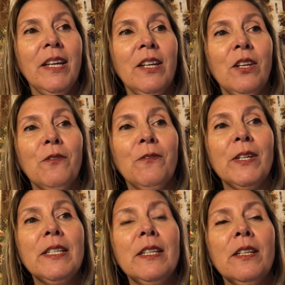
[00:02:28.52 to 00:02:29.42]
Now,
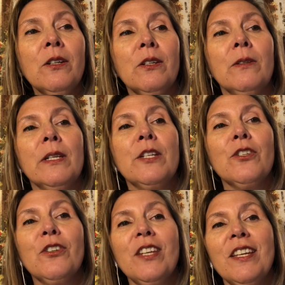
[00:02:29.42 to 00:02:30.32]
finding the
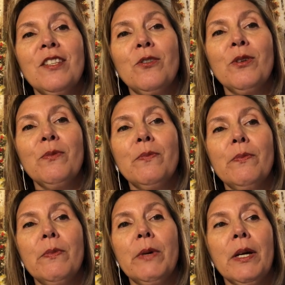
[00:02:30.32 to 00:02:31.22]
correlation and doing
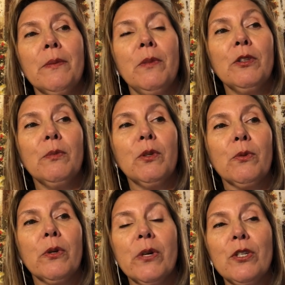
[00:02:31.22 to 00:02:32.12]
multiple
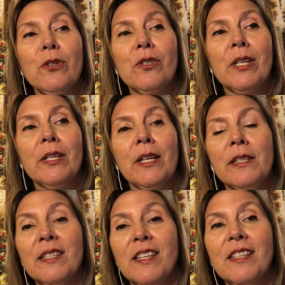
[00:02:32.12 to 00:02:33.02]
regressions
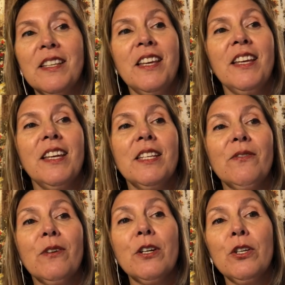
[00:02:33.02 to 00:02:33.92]
analysis is
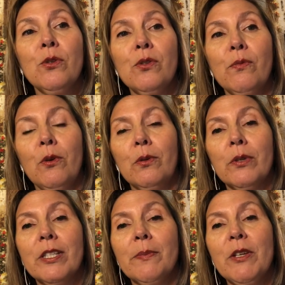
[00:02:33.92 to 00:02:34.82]
very useful,
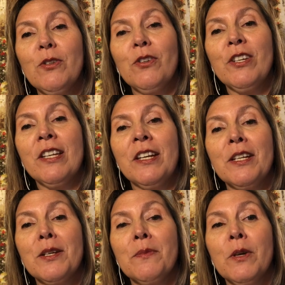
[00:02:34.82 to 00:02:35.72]
especially
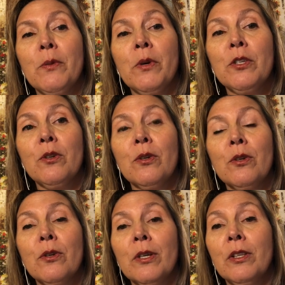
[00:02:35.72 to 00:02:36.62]
when
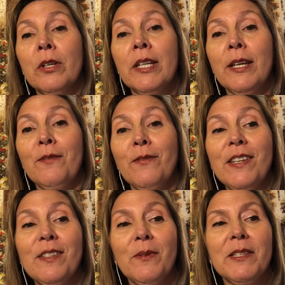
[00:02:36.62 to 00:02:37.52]
you're looking at
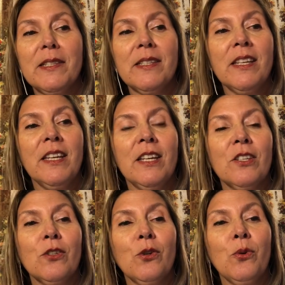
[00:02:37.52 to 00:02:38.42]
investments.
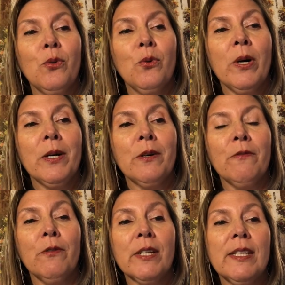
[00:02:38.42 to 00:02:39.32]
So,
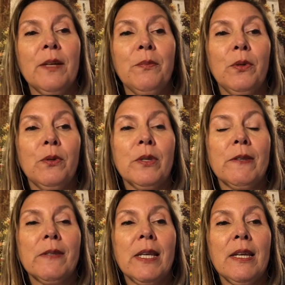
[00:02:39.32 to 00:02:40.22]
for example,
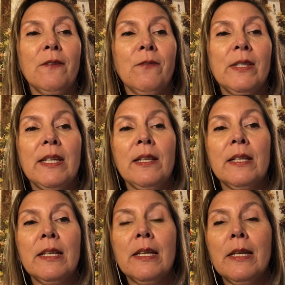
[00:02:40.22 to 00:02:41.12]
say
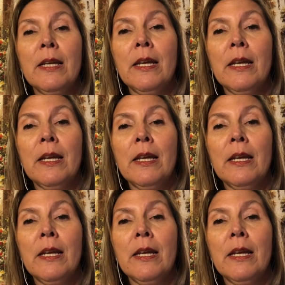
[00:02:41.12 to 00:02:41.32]
Fidelity,